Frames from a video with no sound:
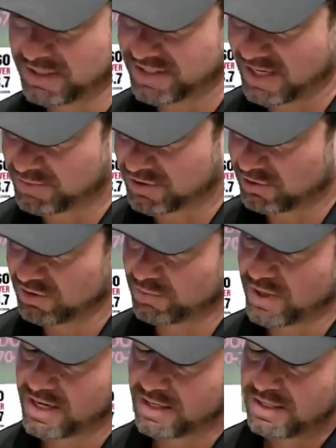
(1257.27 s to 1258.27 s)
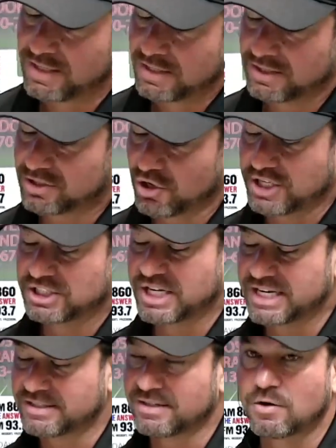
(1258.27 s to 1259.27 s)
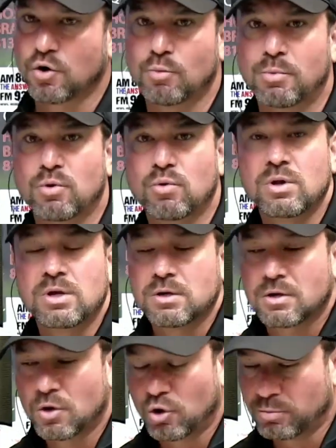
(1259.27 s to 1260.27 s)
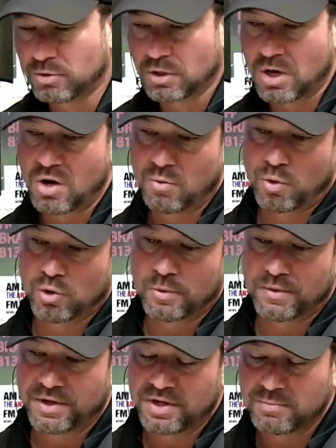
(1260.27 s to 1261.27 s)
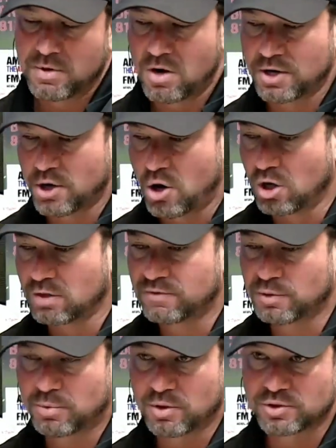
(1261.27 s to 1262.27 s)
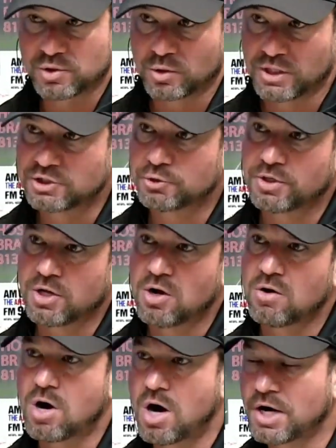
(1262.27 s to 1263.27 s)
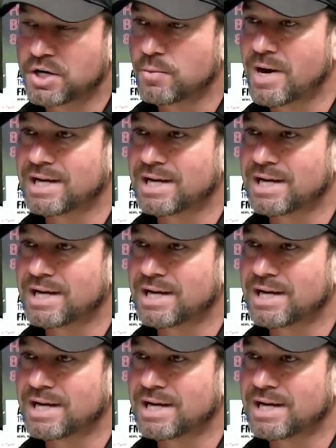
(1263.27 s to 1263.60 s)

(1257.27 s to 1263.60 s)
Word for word: That's absolutely right. Attorney Jason Kobal, Kobal Law. Work with him on all of your personal injury law, auto